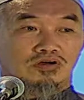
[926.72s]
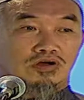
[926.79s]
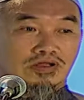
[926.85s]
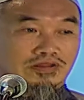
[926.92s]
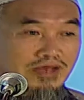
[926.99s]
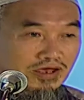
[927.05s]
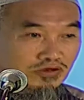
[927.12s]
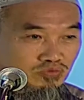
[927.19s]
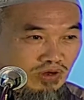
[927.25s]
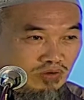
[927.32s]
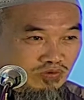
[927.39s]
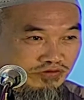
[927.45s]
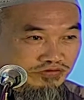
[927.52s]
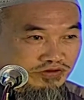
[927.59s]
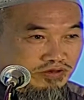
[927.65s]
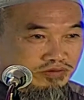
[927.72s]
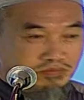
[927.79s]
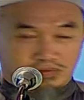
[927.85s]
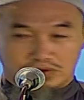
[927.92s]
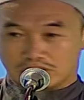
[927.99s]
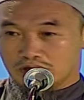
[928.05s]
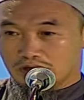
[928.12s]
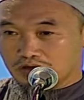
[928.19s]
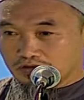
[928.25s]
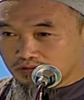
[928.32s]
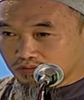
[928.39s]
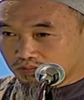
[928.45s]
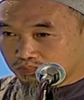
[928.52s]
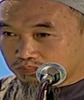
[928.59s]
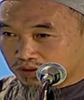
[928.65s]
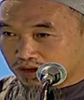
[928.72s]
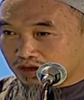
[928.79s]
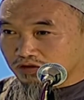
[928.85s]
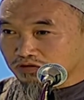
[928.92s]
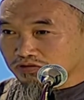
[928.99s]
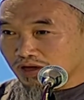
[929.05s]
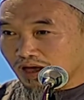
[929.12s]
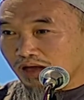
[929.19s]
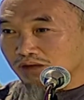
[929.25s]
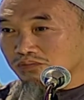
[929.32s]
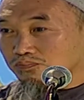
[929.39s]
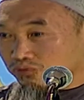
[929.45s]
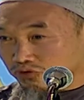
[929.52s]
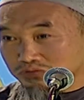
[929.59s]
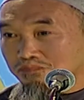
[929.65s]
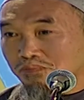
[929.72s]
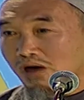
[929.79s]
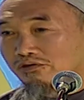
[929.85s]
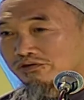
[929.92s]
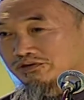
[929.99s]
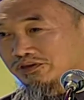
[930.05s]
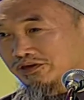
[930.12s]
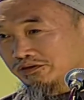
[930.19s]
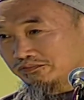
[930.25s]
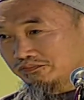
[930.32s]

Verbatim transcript: That's why we said peace and prosperity.